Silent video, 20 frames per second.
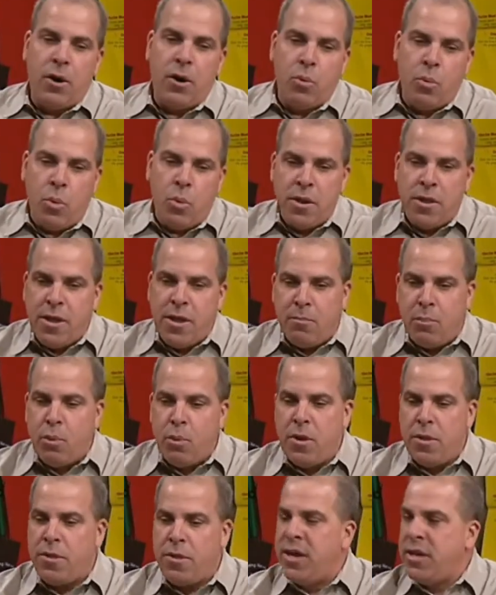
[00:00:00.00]
One of the
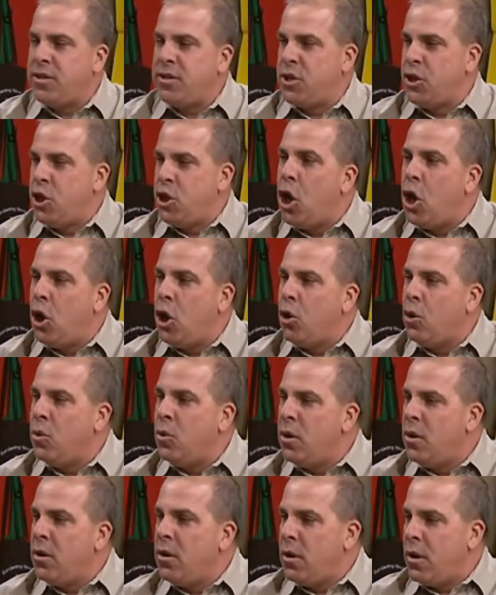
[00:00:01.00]
important things to
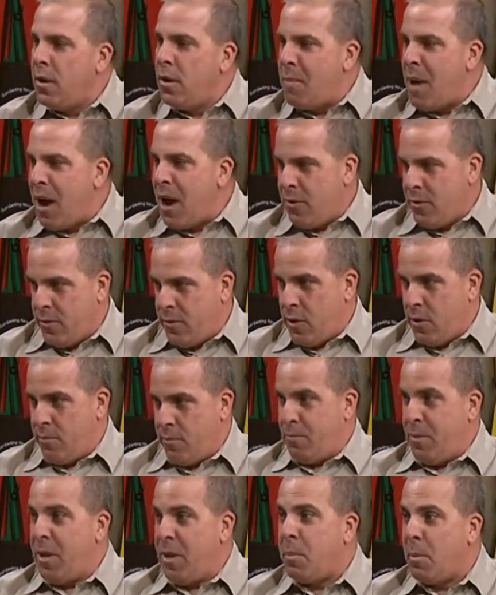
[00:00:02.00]
know about
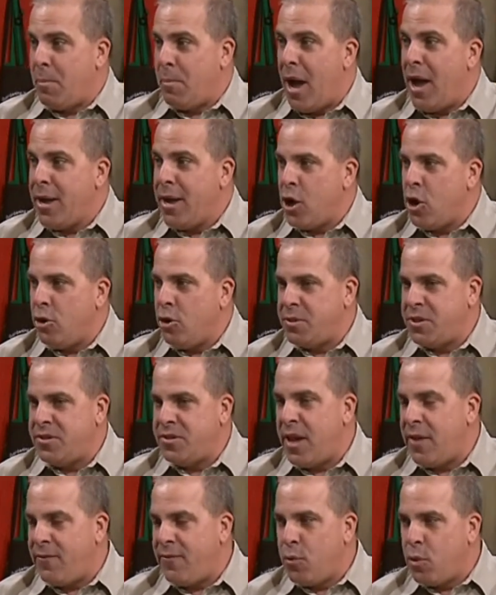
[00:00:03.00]
people buying homes
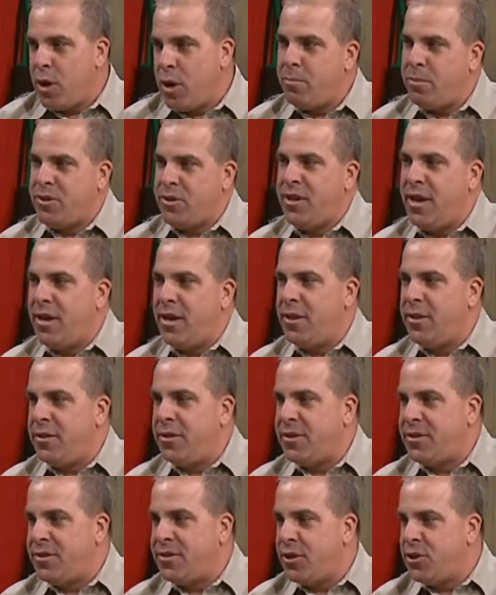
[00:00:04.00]
is that 40% of
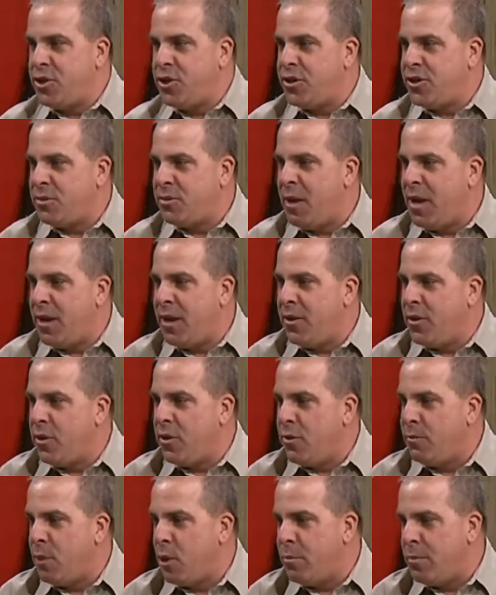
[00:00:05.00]
the decision is made
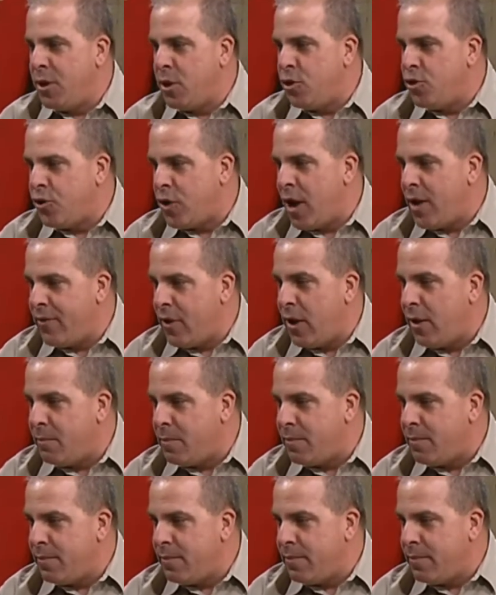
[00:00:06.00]
the moment you drive
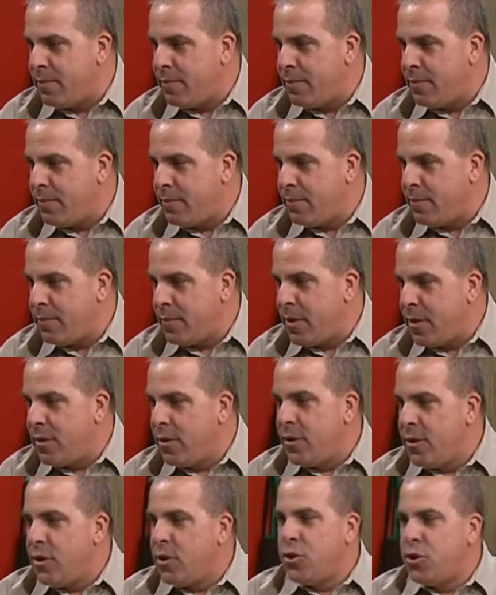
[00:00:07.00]
up.
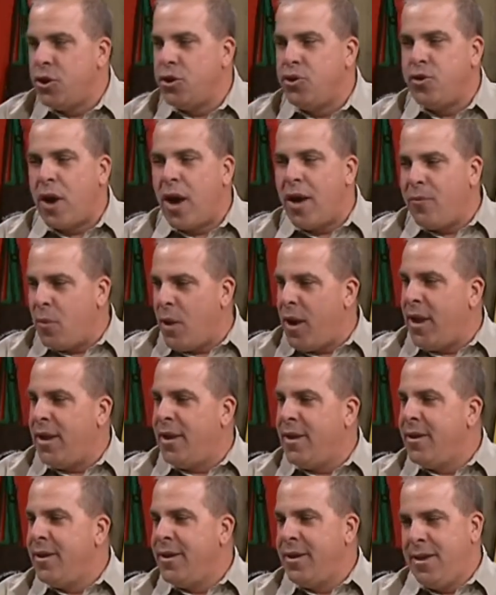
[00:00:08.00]
The
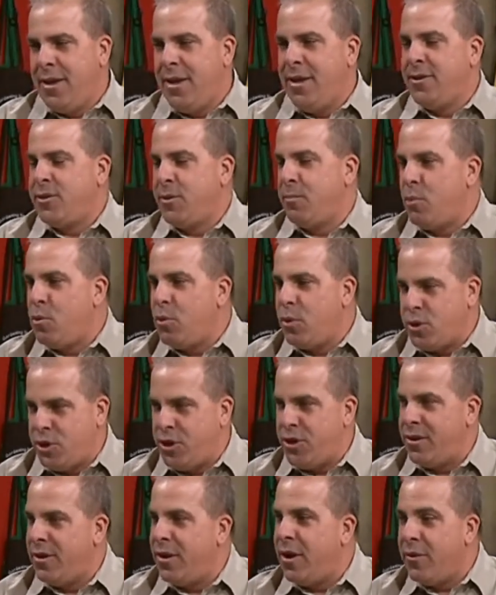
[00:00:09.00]
driveway is a
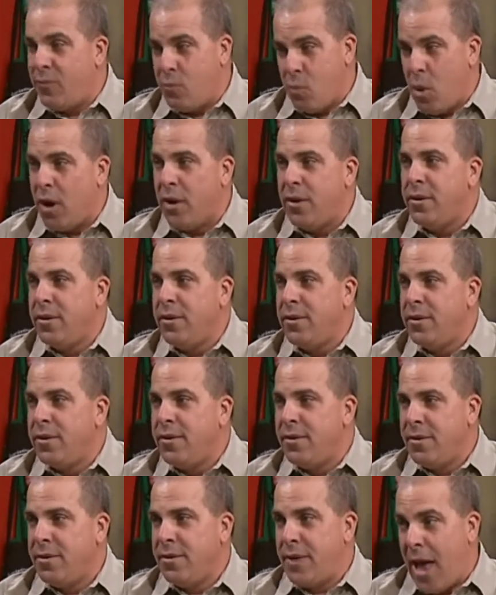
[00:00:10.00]
portion of what
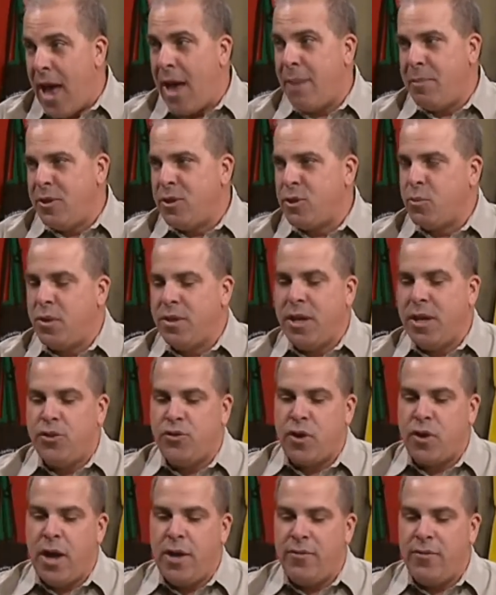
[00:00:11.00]
happens when they
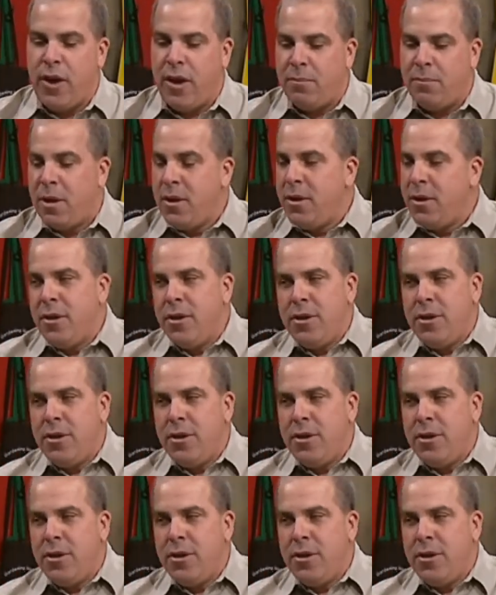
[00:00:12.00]
drive up.